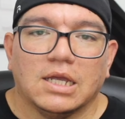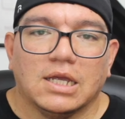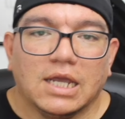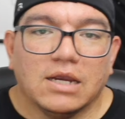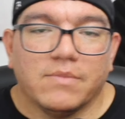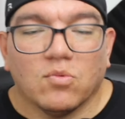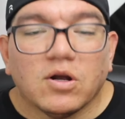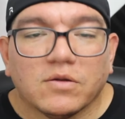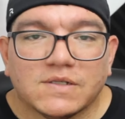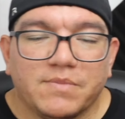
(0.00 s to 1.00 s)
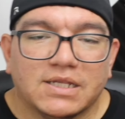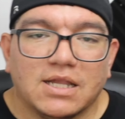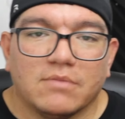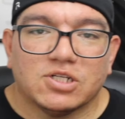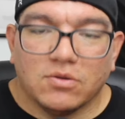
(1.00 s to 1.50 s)
Hey, everybody, welcome to the Big
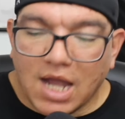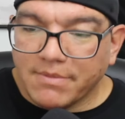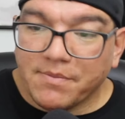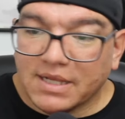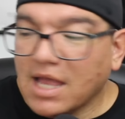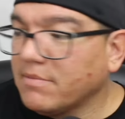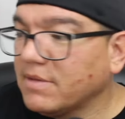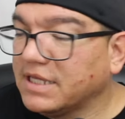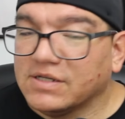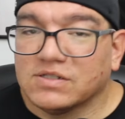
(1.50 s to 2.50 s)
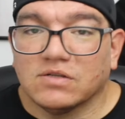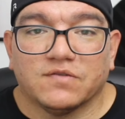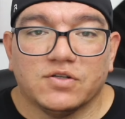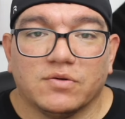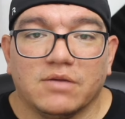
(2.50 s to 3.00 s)
Llama Show. I'm the Big Llama. Thank you so
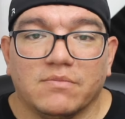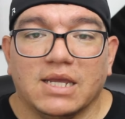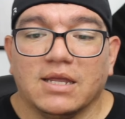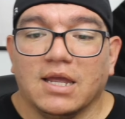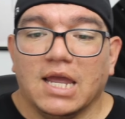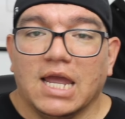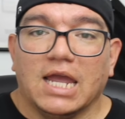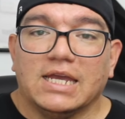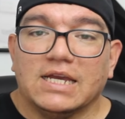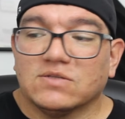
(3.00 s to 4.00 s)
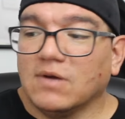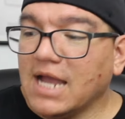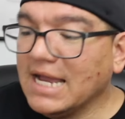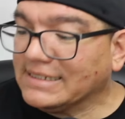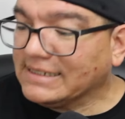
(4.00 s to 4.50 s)
much for joining me. Guess what,
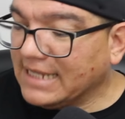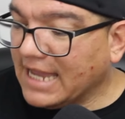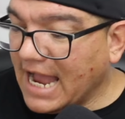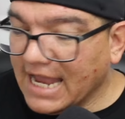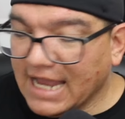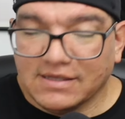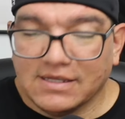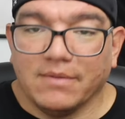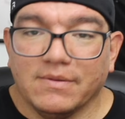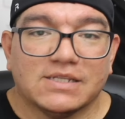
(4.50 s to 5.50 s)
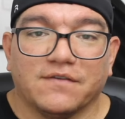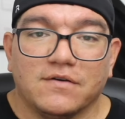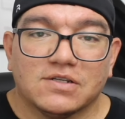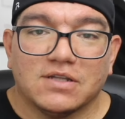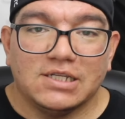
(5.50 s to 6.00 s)
guys? I, it, it's the
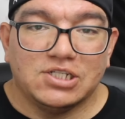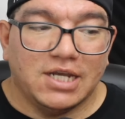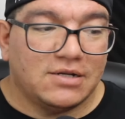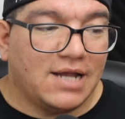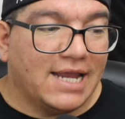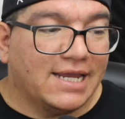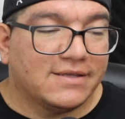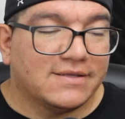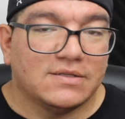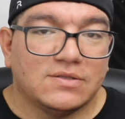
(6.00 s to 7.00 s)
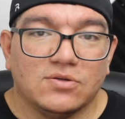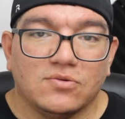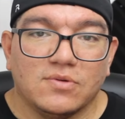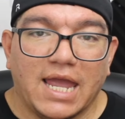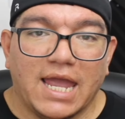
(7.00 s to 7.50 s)
first on this channel. I get to
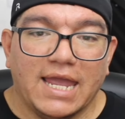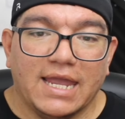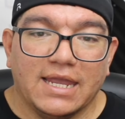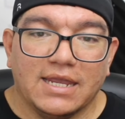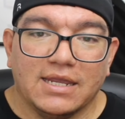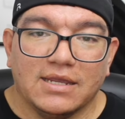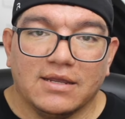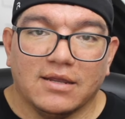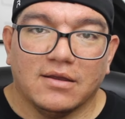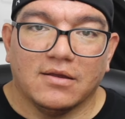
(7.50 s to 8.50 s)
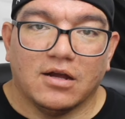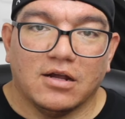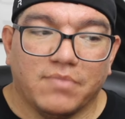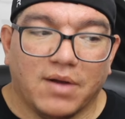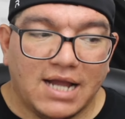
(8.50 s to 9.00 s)
do a
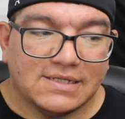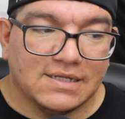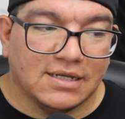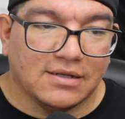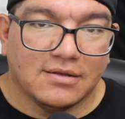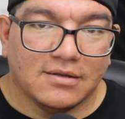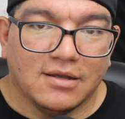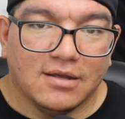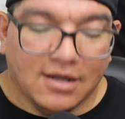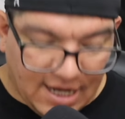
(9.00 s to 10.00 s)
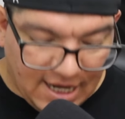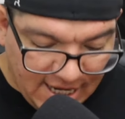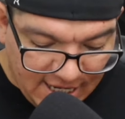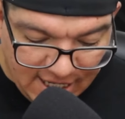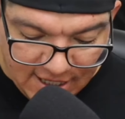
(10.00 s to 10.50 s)
unboxing.
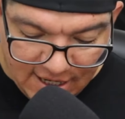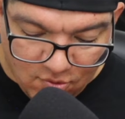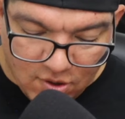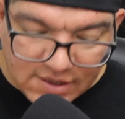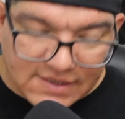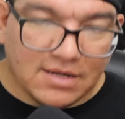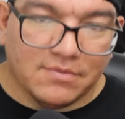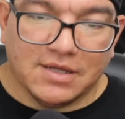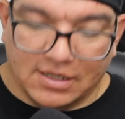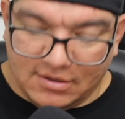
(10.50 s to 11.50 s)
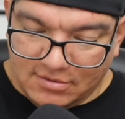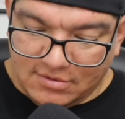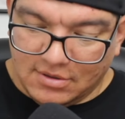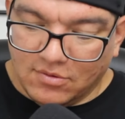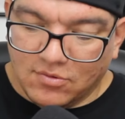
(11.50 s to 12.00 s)
I I won something.
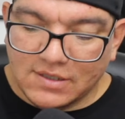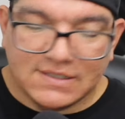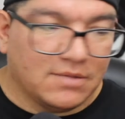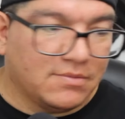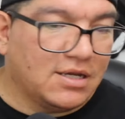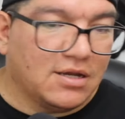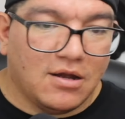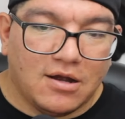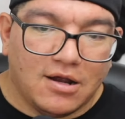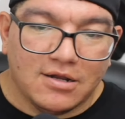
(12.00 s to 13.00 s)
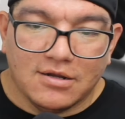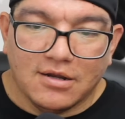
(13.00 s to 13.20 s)
I won something on